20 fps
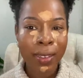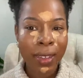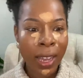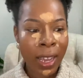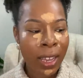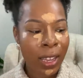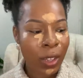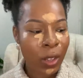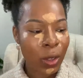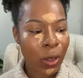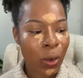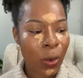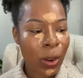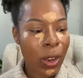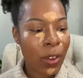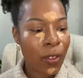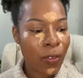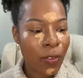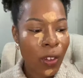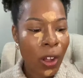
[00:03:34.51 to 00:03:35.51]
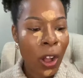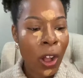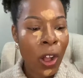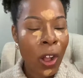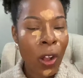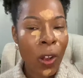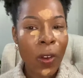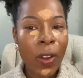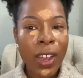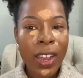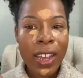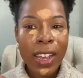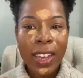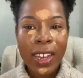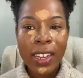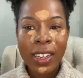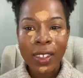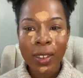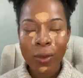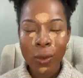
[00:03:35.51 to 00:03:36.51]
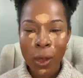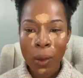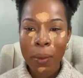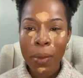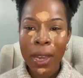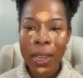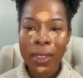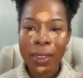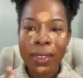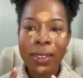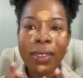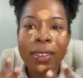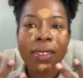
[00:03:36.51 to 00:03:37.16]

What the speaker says: Like during fall is when my